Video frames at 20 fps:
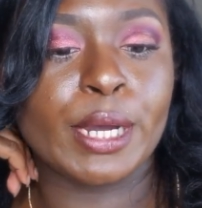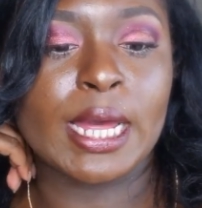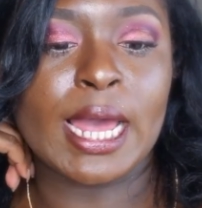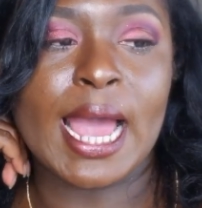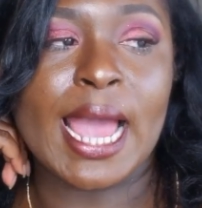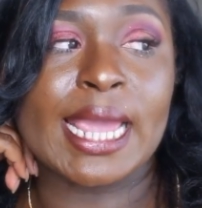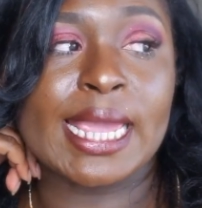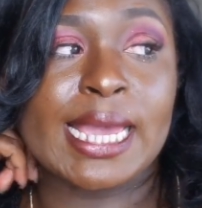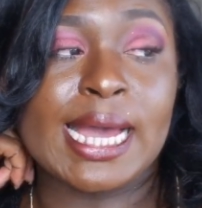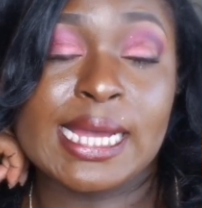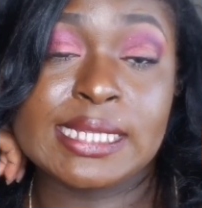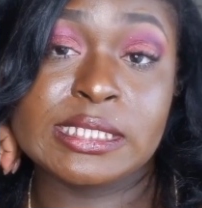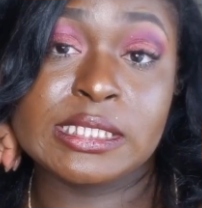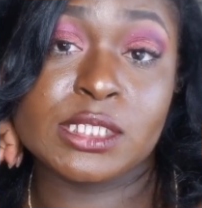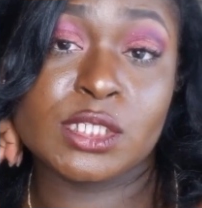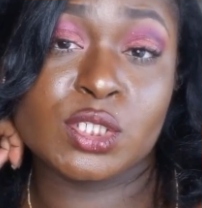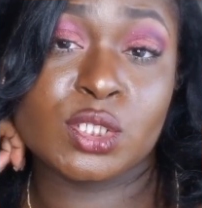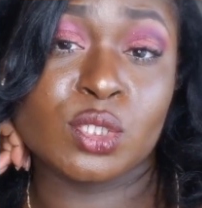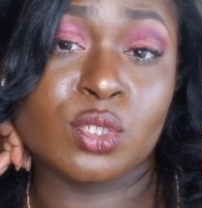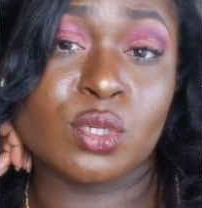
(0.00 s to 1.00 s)
I got
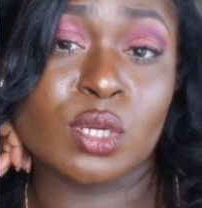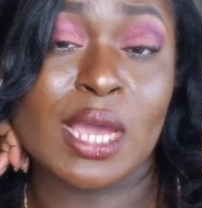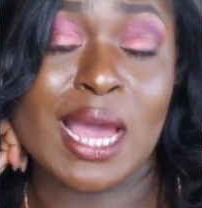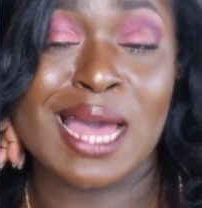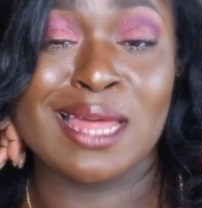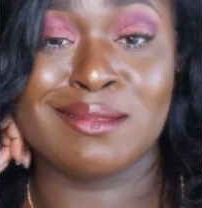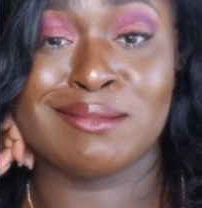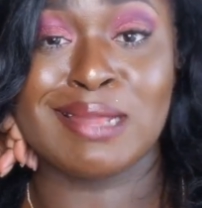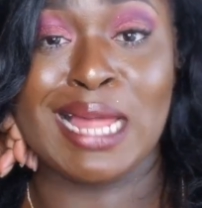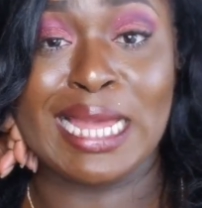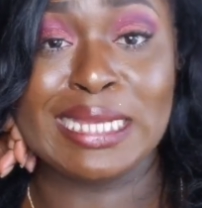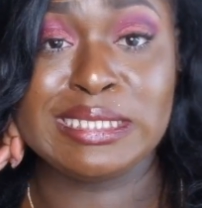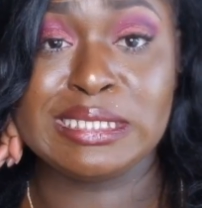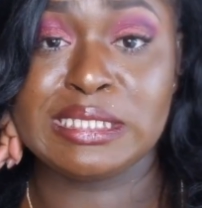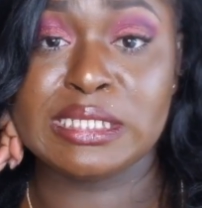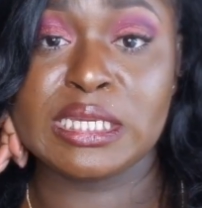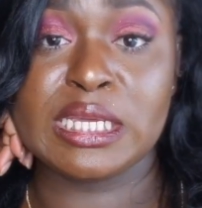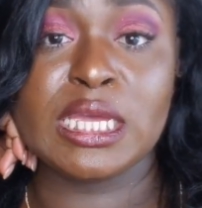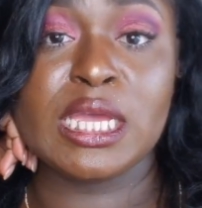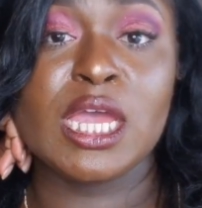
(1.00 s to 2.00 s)
this look. I
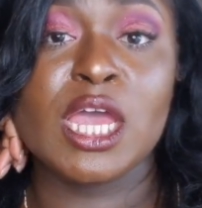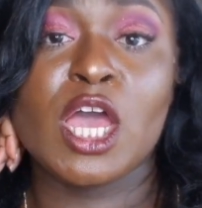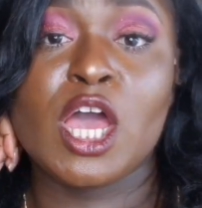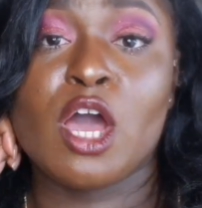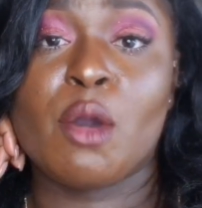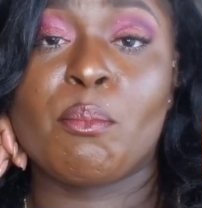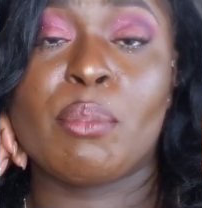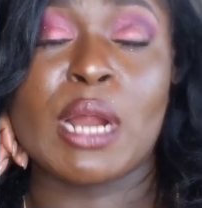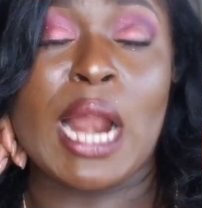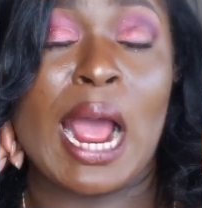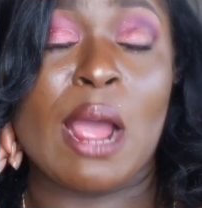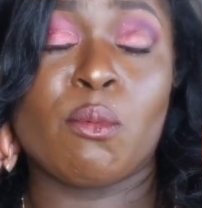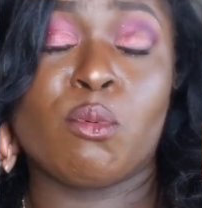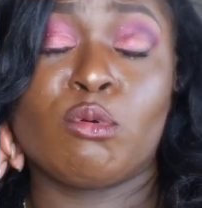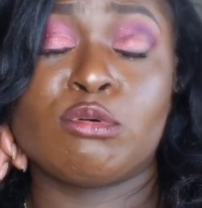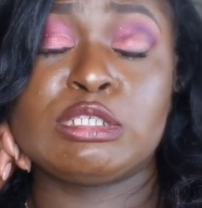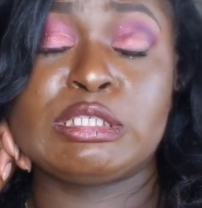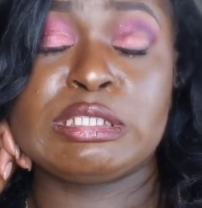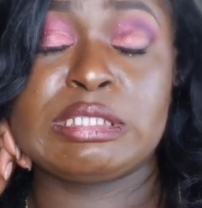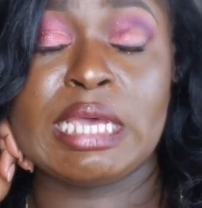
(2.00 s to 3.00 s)
liked it. But I
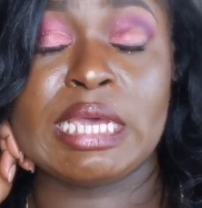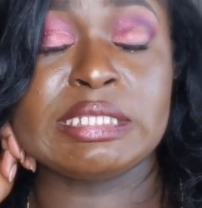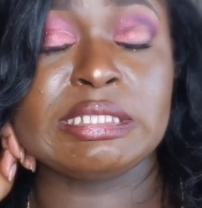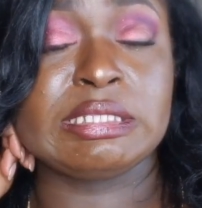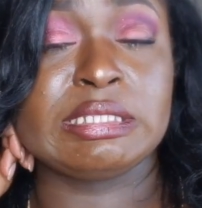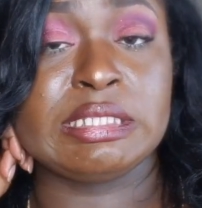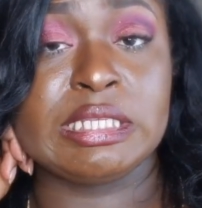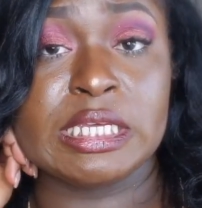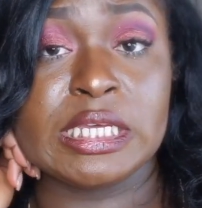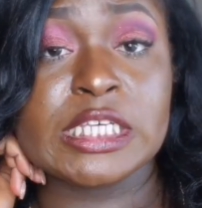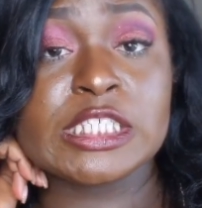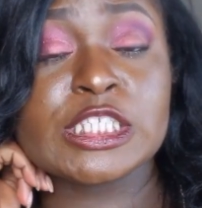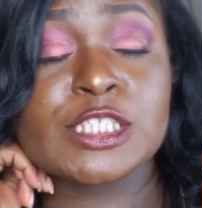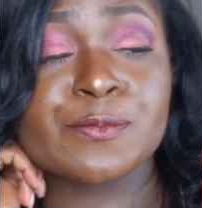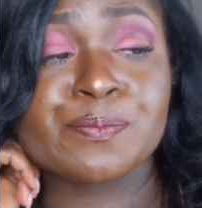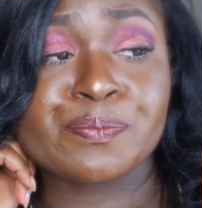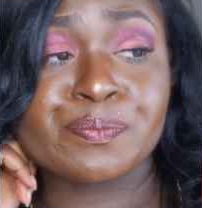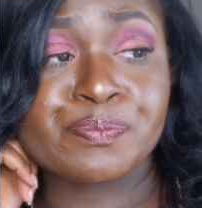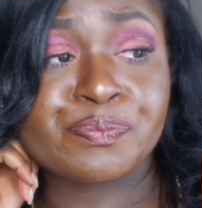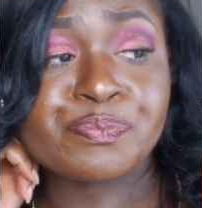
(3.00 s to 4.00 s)
will say this.